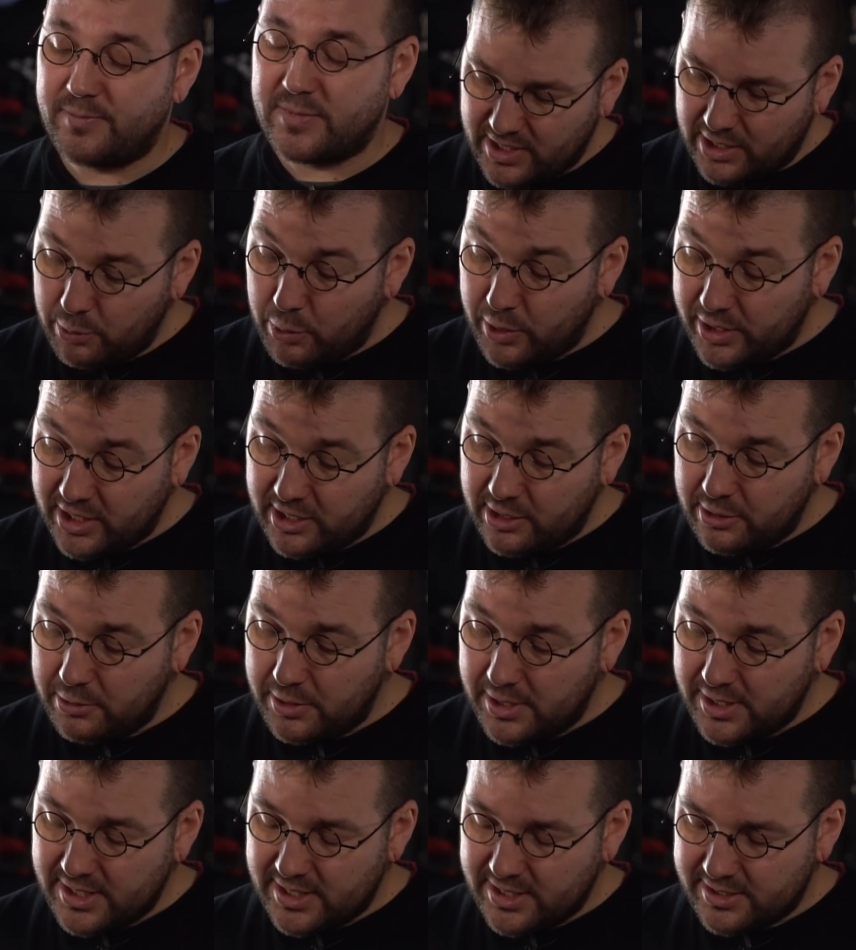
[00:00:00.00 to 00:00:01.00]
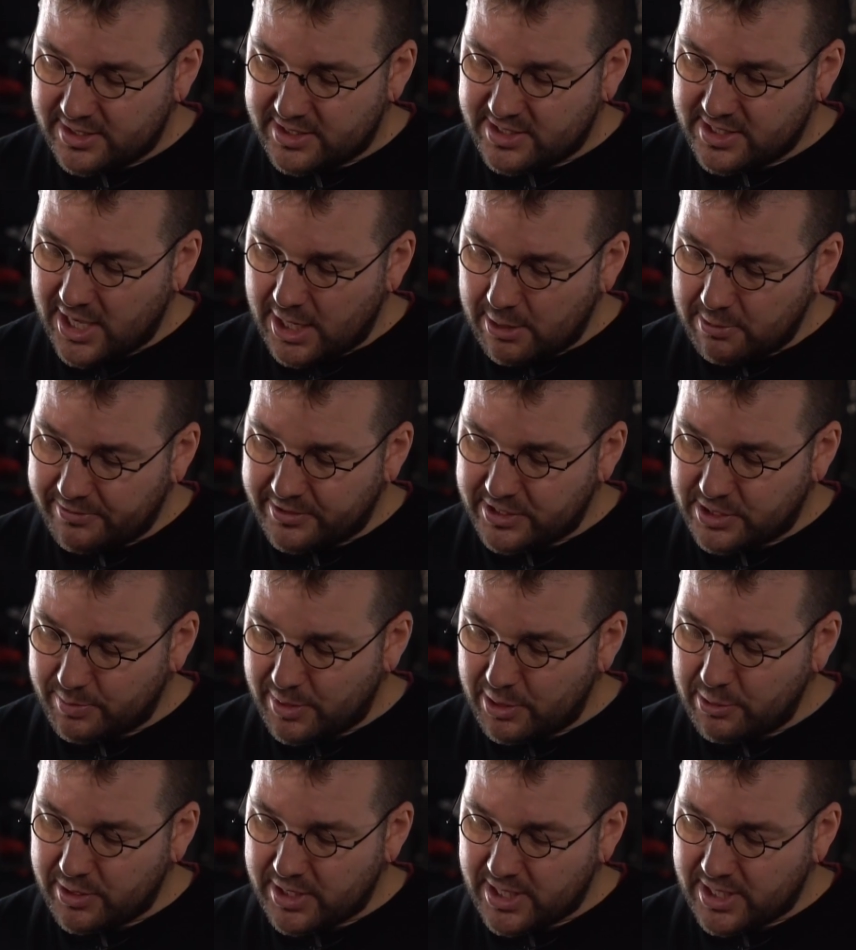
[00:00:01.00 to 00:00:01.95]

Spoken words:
I want you to start with your spoke